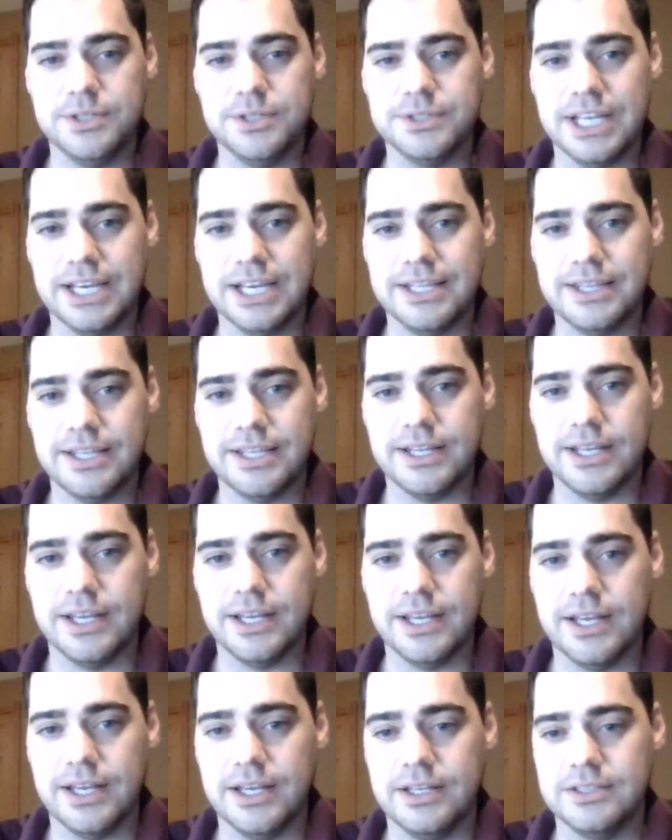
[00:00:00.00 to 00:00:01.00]
site
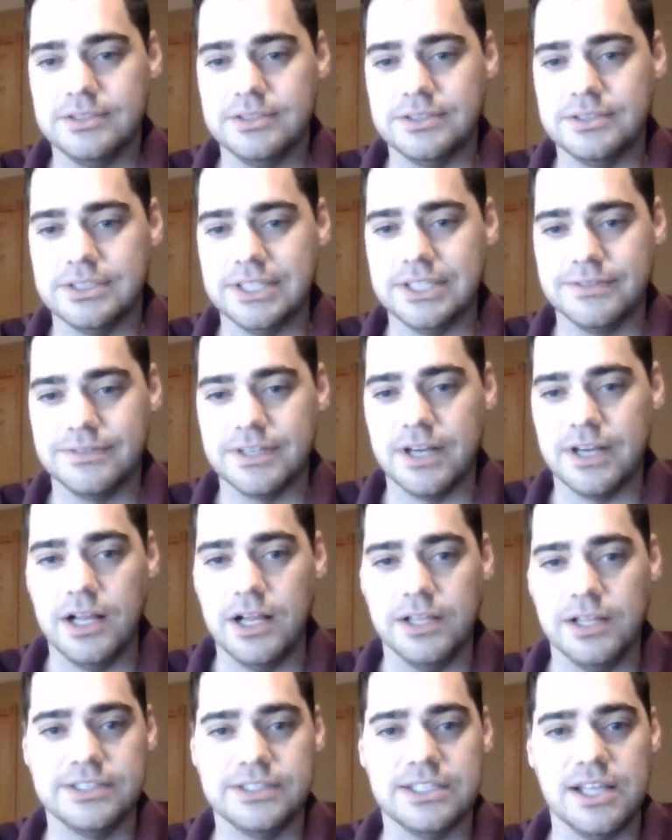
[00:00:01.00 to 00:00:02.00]
that Jeff
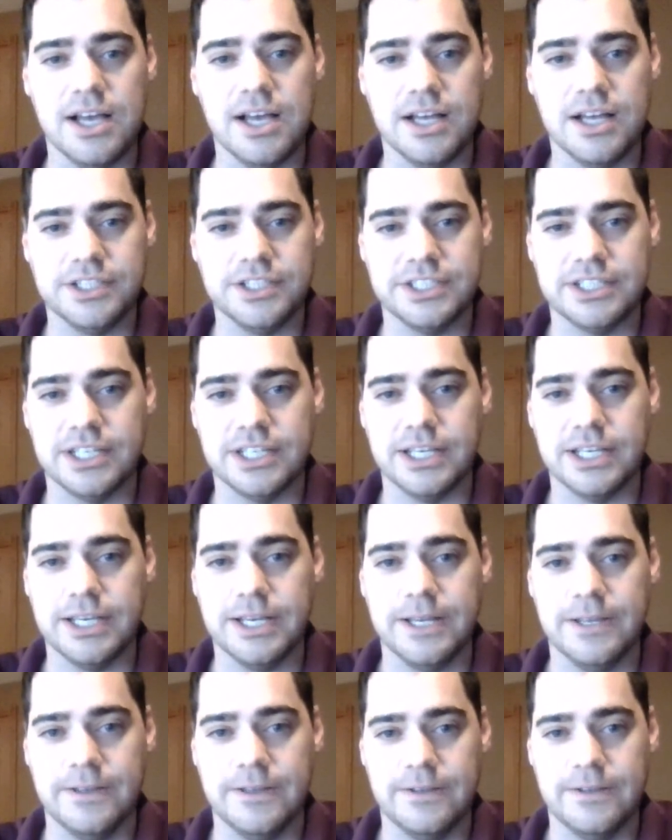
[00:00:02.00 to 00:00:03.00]
Collins launched.
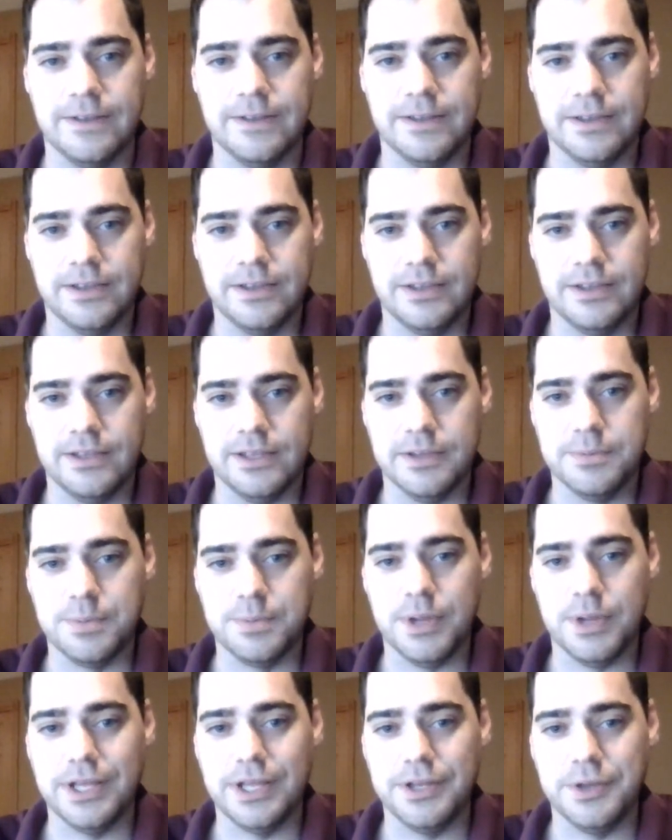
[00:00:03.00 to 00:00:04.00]
You
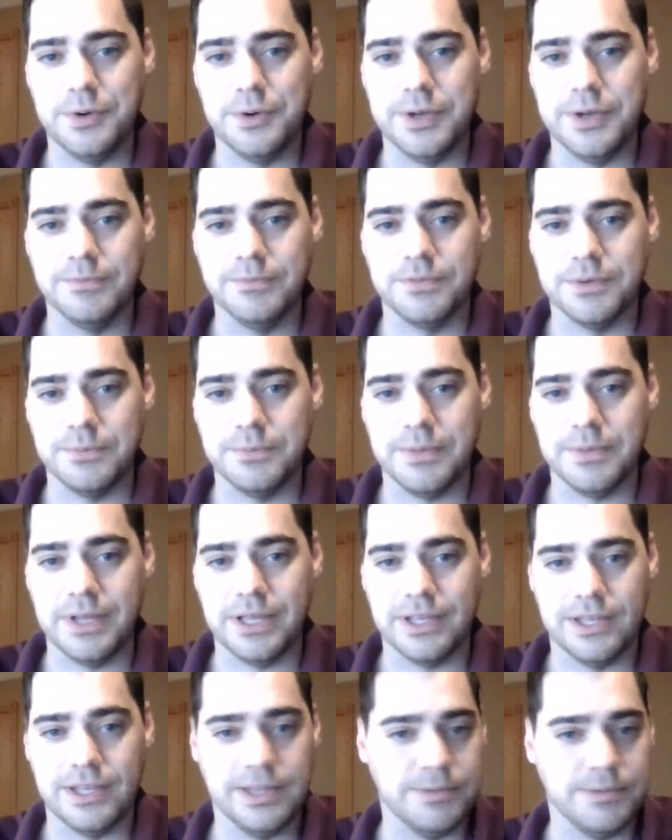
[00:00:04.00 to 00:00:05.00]
probably knew him from
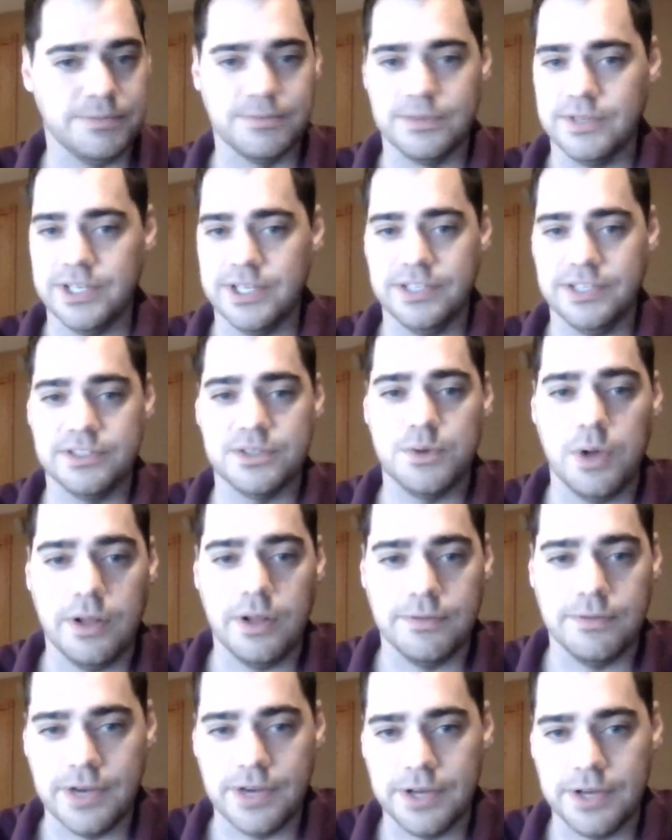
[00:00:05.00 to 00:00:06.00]
he's
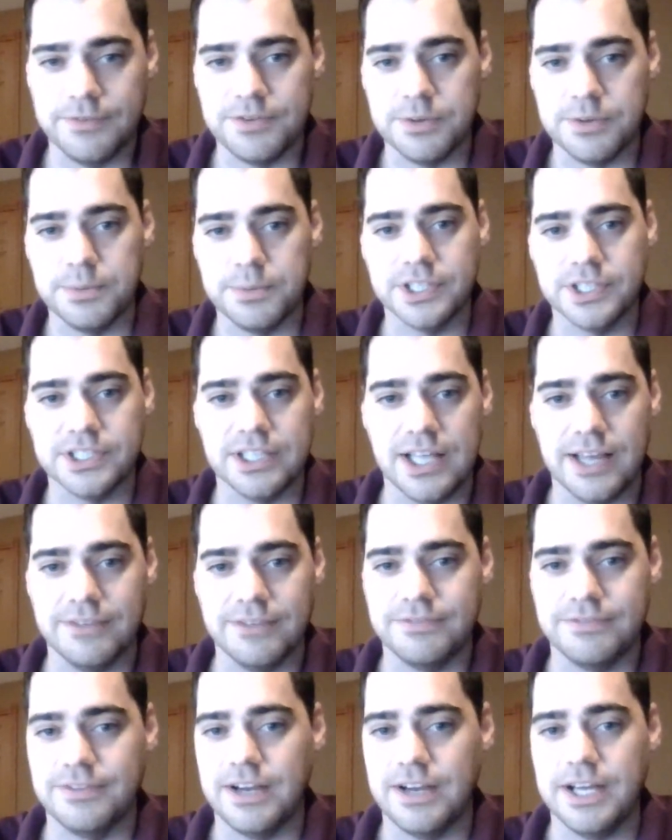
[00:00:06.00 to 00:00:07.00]
qualified for a bunch of
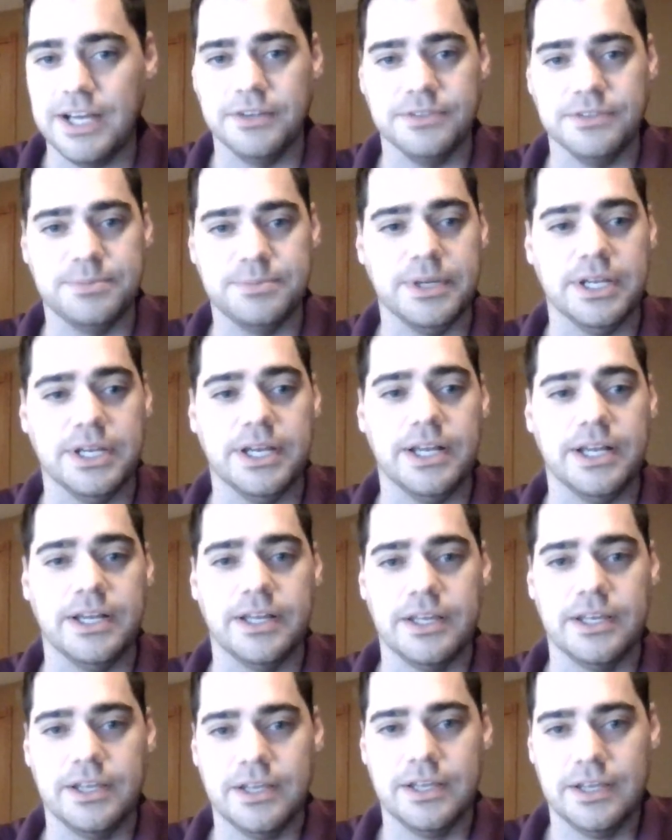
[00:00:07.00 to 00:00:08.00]
live finals, but
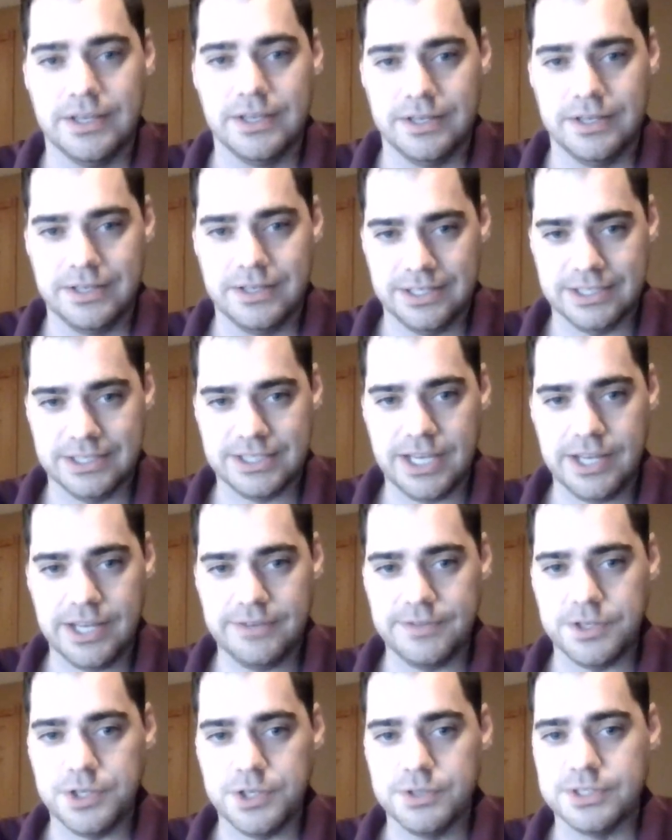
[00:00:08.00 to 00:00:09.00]
it's kind
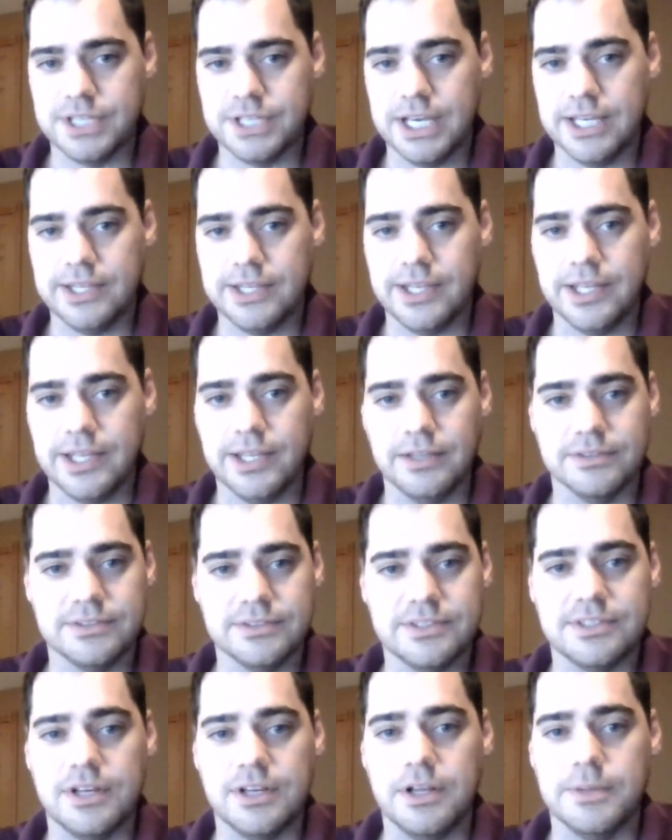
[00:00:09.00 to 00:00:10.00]
of a new site
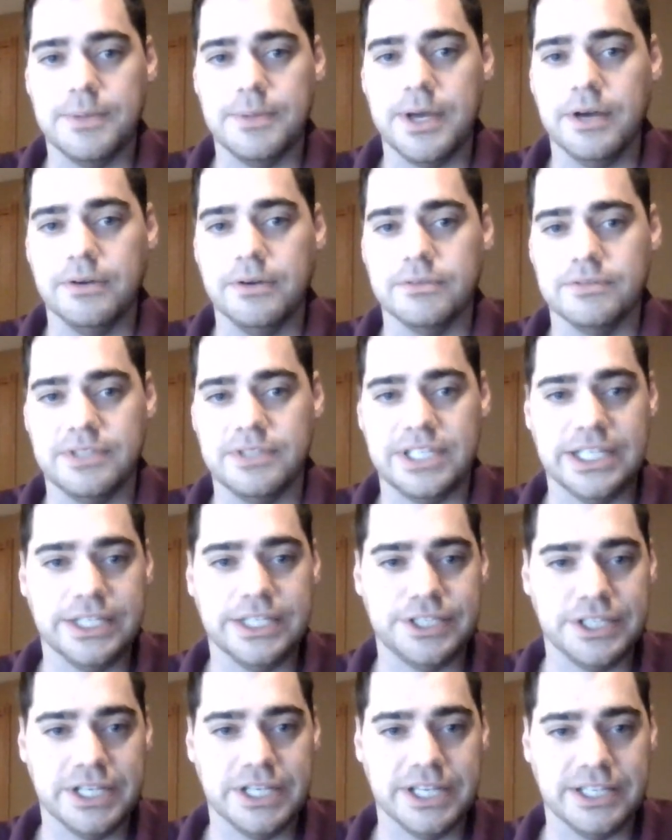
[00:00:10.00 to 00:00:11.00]
that's all about
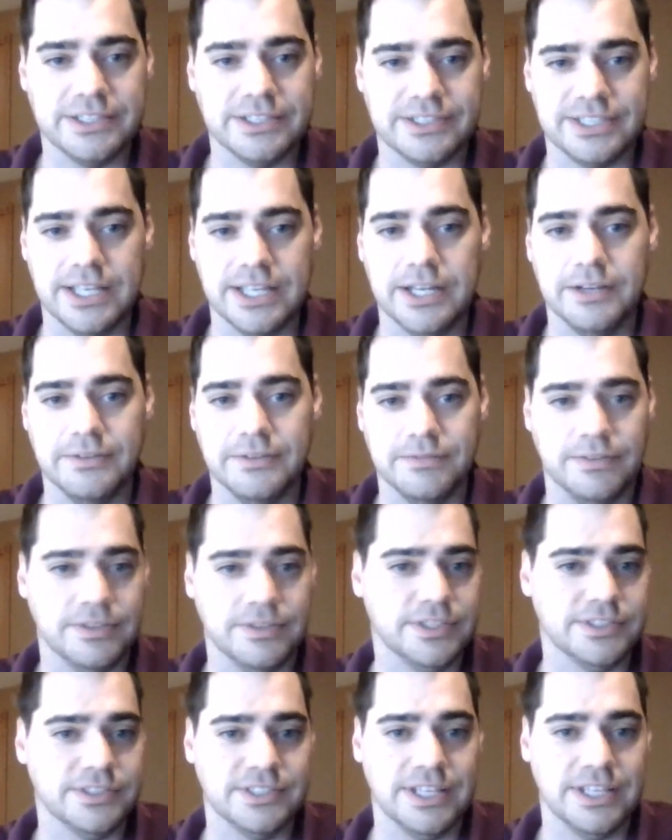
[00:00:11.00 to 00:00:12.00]
teaching instead of
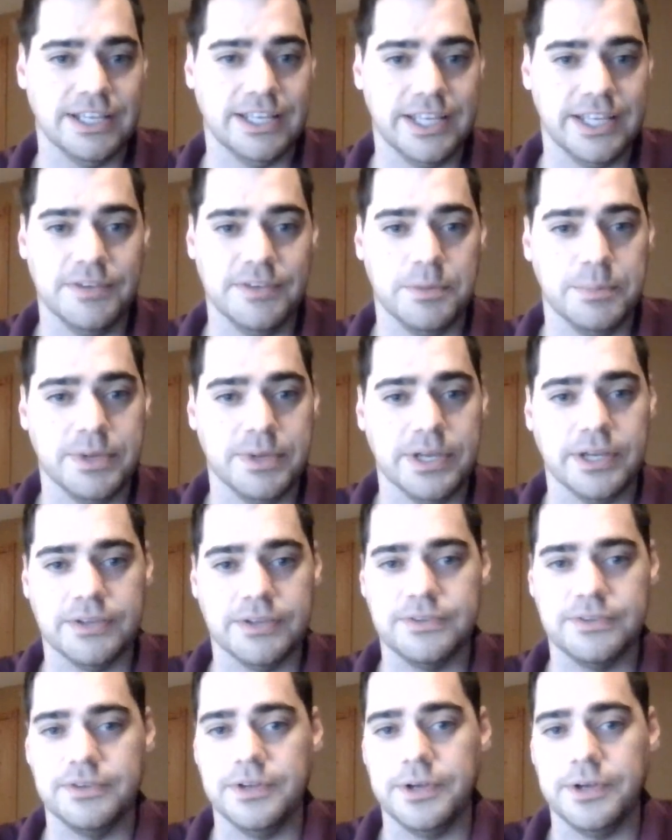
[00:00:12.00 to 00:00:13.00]
just giving
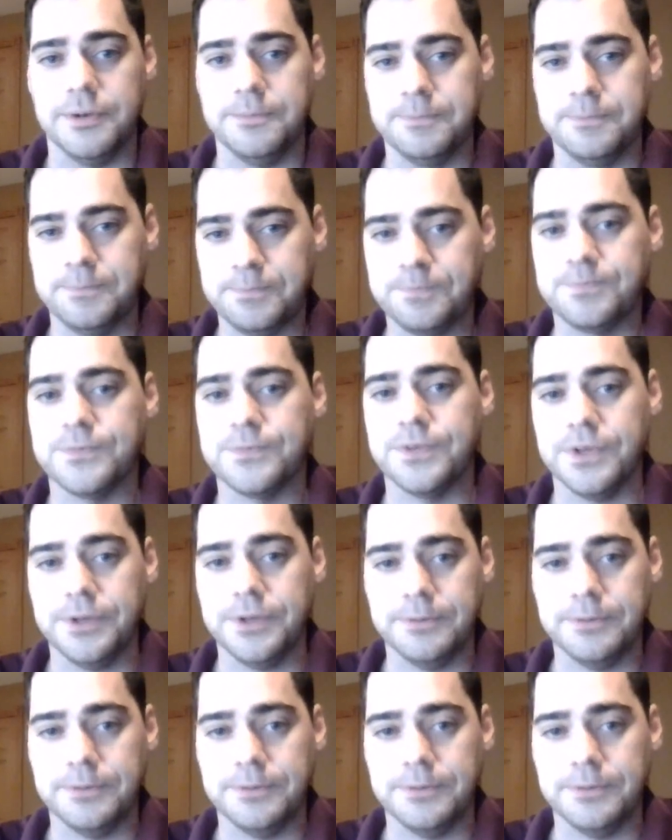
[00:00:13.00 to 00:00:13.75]
picks, So